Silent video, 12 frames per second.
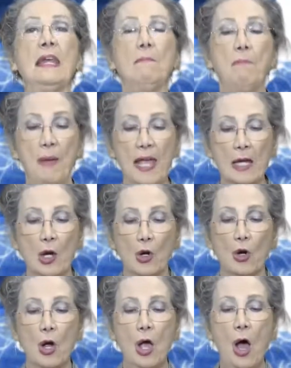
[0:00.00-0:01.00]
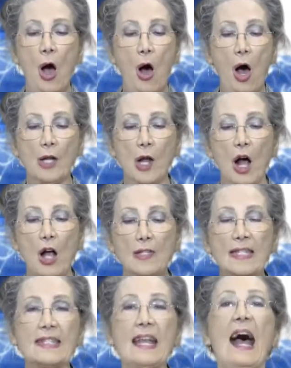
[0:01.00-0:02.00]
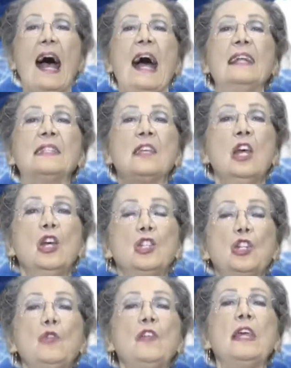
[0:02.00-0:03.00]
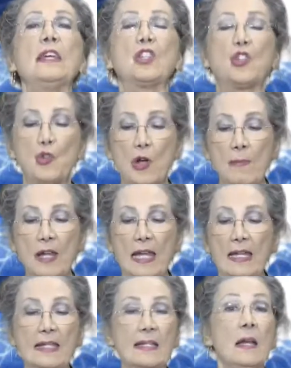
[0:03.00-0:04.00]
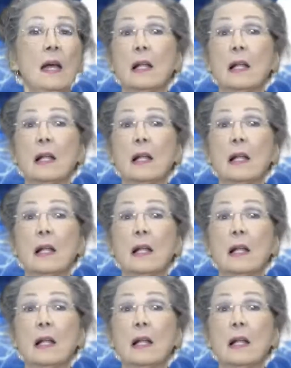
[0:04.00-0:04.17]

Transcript: it bigger on all sides to the extremities,